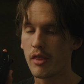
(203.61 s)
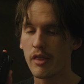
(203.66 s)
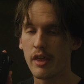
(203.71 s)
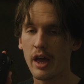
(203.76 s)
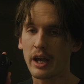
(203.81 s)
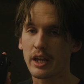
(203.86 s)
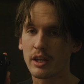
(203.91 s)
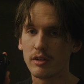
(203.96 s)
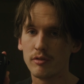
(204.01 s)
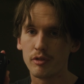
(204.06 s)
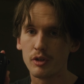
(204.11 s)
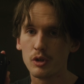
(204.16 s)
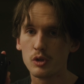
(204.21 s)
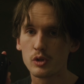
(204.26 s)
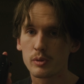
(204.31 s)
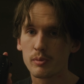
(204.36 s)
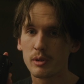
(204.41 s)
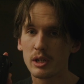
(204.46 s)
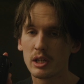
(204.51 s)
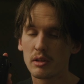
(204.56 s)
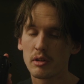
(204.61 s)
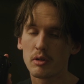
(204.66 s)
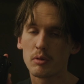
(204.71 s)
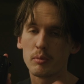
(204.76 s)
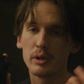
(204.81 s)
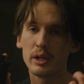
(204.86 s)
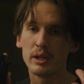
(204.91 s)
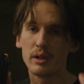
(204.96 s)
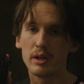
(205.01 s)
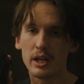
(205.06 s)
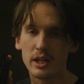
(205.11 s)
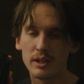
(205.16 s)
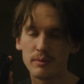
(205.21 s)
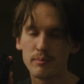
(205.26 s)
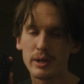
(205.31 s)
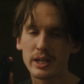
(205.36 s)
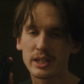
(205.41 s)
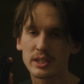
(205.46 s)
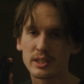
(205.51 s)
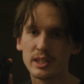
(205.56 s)
That confused me a little bit.
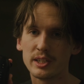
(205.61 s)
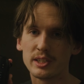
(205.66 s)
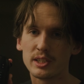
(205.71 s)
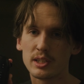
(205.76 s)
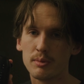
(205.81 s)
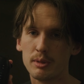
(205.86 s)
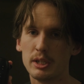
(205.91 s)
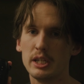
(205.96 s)
It makes sense to